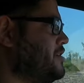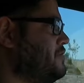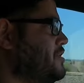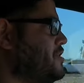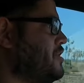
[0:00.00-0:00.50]

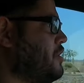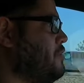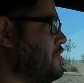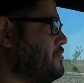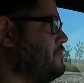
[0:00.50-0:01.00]
soon as you're
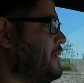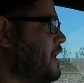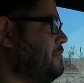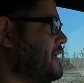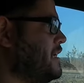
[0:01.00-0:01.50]
going through the
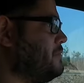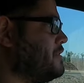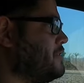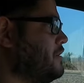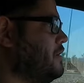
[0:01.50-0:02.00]

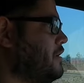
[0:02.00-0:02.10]
RPMs.